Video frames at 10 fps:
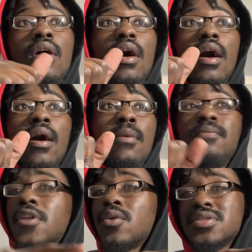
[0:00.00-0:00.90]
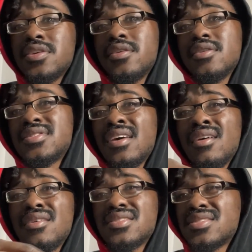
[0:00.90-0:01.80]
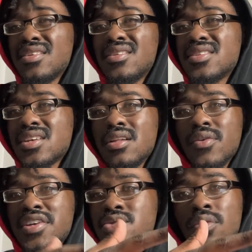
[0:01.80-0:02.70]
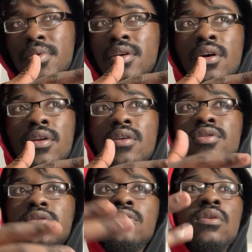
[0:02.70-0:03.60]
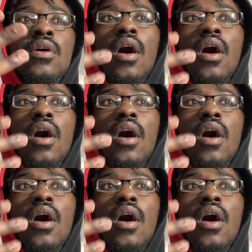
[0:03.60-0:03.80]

No interior tears. Interior discoloration would be a no-no too.